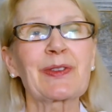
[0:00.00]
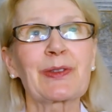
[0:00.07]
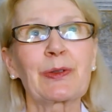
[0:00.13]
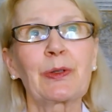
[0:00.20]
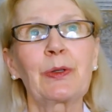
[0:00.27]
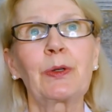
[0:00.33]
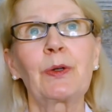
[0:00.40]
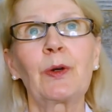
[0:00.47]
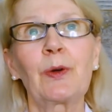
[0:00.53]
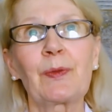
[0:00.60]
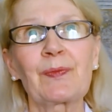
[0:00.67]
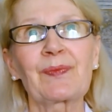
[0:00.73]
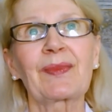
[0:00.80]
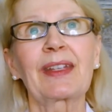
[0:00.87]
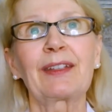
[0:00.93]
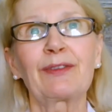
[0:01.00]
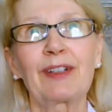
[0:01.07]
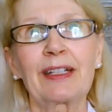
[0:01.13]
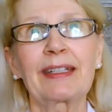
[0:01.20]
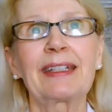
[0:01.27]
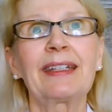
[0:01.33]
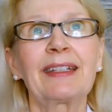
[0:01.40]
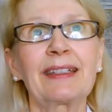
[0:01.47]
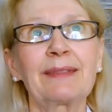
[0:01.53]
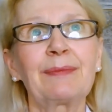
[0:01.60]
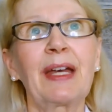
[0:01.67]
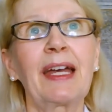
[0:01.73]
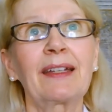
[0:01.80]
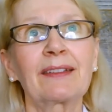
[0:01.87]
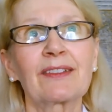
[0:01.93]
So if I can
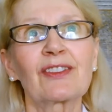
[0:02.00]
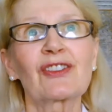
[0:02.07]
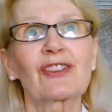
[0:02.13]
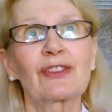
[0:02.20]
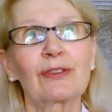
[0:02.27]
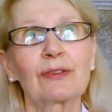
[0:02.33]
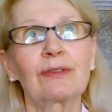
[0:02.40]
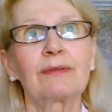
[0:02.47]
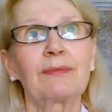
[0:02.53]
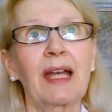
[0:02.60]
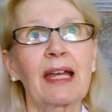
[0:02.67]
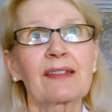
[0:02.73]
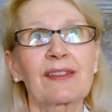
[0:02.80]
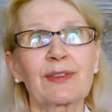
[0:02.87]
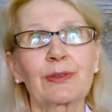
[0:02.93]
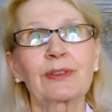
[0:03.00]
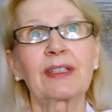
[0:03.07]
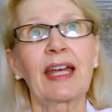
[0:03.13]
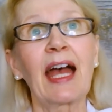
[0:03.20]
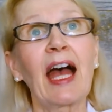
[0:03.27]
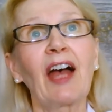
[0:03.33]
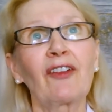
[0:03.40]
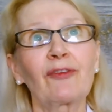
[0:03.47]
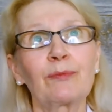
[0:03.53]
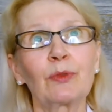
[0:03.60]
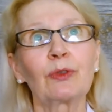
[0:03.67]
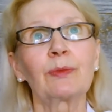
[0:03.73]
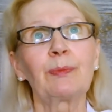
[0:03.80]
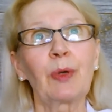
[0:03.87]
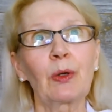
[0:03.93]
manage to master the half
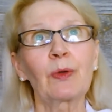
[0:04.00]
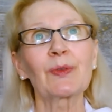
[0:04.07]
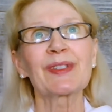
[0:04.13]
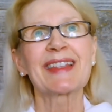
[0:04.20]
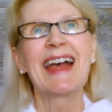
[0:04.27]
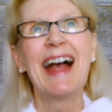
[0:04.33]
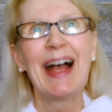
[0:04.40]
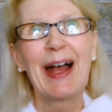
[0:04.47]
moon pose